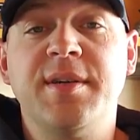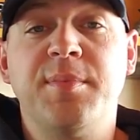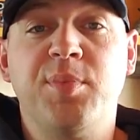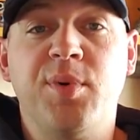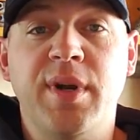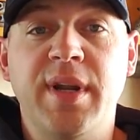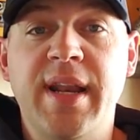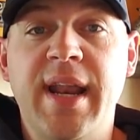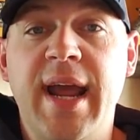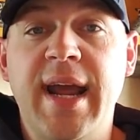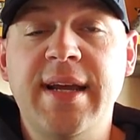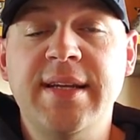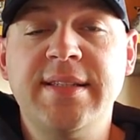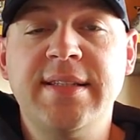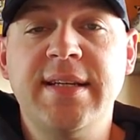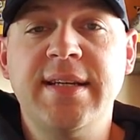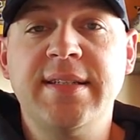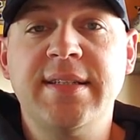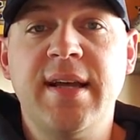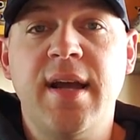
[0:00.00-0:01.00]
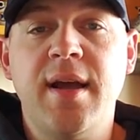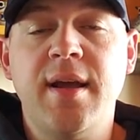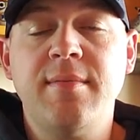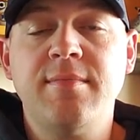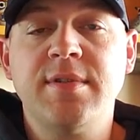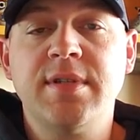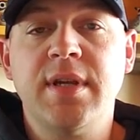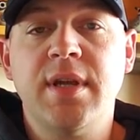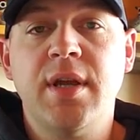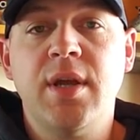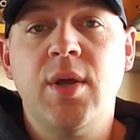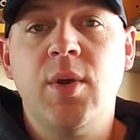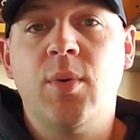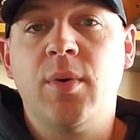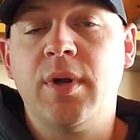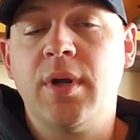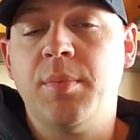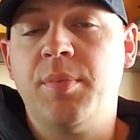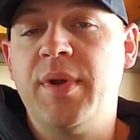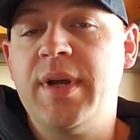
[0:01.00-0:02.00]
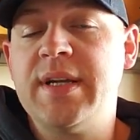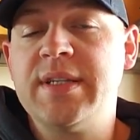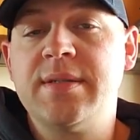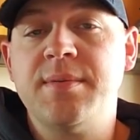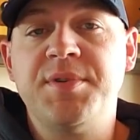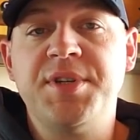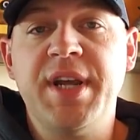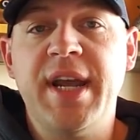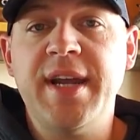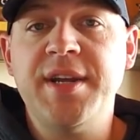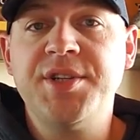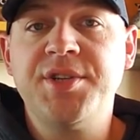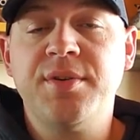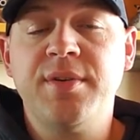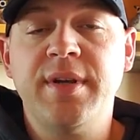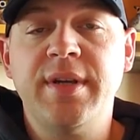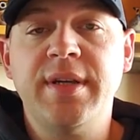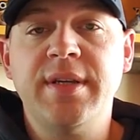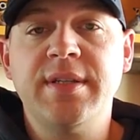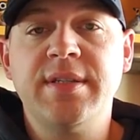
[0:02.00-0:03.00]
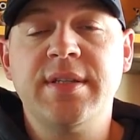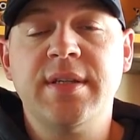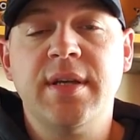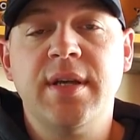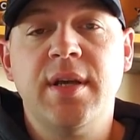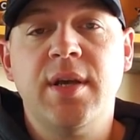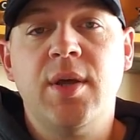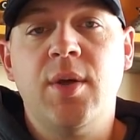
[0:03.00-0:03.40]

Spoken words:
They're pretty nasty at times. We're going to plant some shade trees.